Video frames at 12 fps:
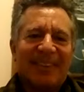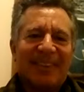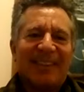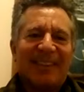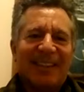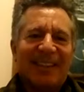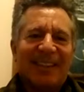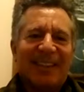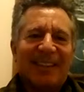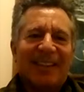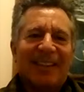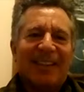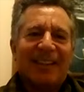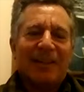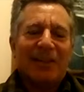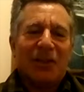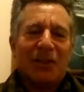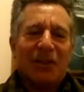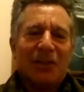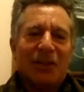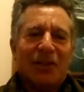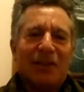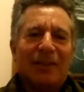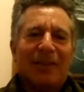
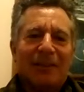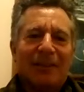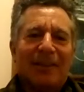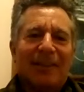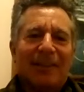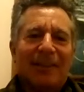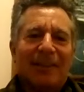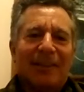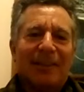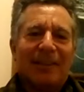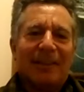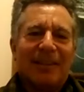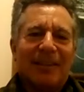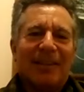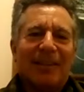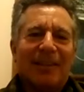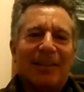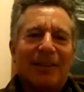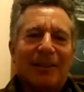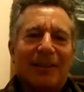No words are spoken by the person on screen.